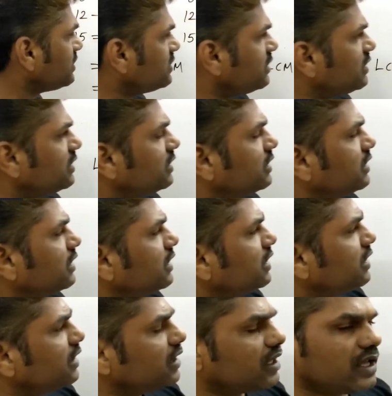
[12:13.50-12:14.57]
I said,
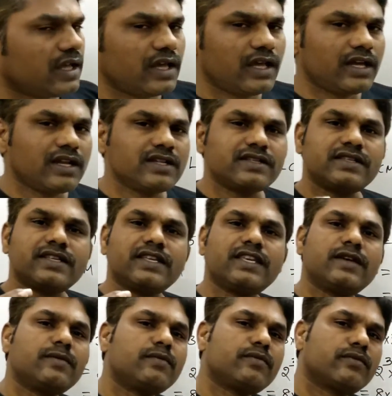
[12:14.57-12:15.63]

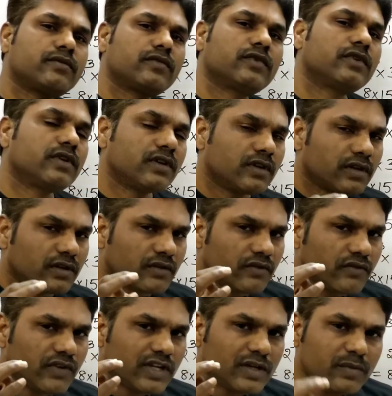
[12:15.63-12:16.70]
LCM
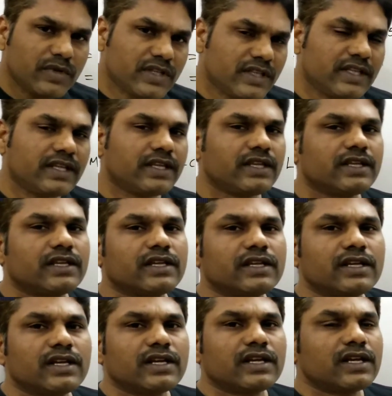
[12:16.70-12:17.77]
will be the
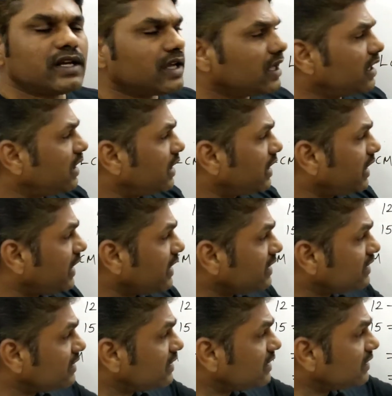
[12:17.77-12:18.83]

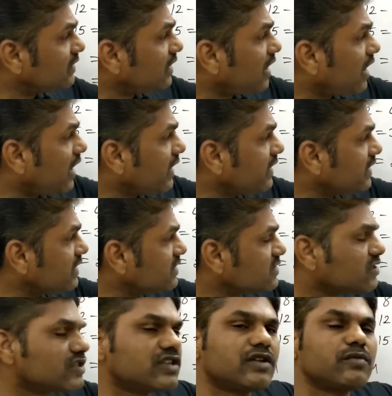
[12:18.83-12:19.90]
either
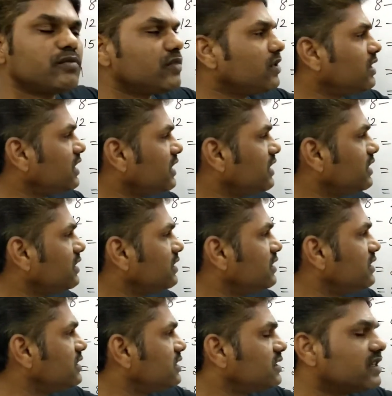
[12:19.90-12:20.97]
highest number in
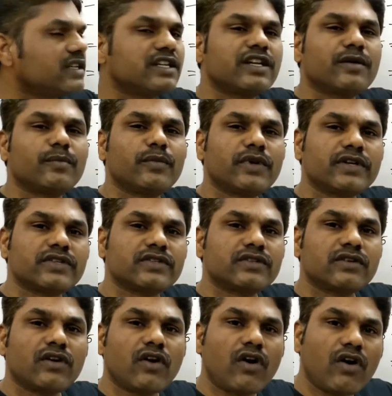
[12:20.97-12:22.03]
these three
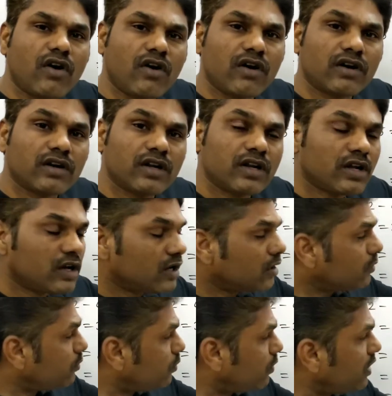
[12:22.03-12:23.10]
numbers or
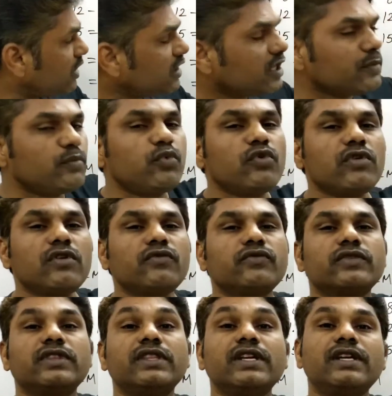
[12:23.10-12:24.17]
multiple
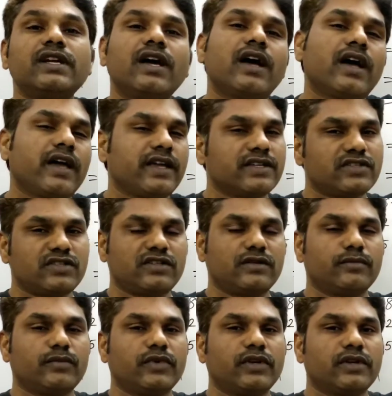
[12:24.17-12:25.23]
of that highest
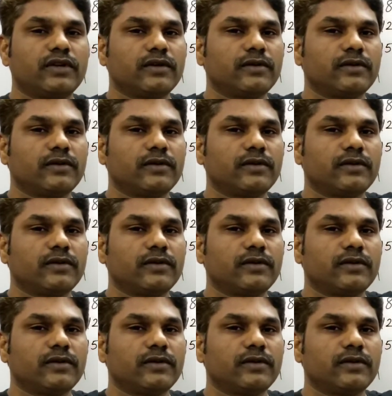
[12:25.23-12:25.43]
number.